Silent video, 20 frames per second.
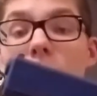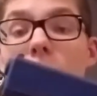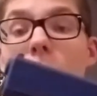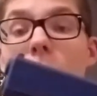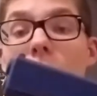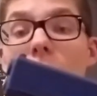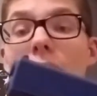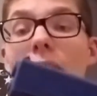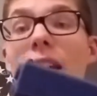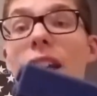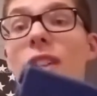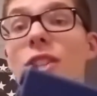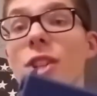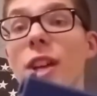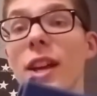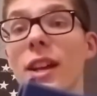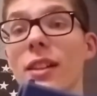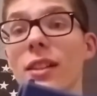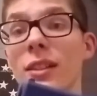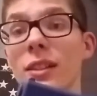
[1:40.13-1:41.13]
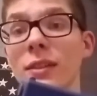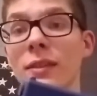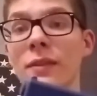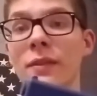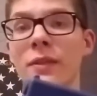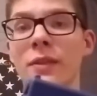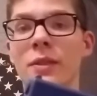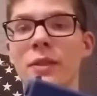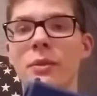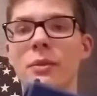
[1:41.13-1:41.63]
1 HL,
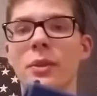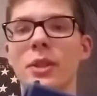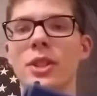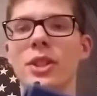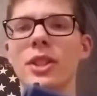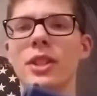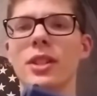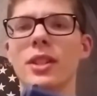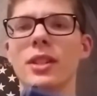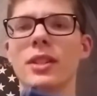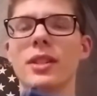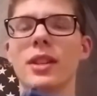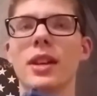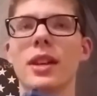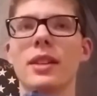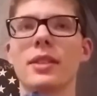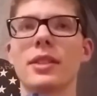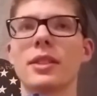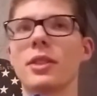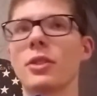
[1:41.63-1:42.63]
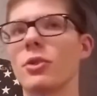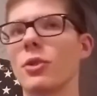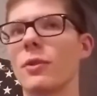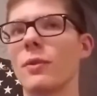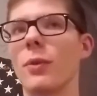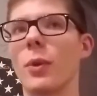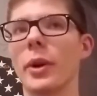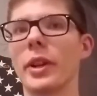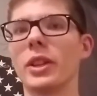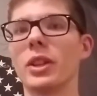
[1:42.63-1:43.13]
which is
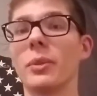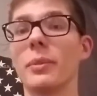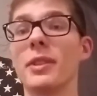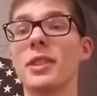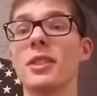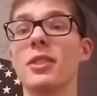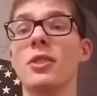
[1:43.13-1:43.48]
640 lumens.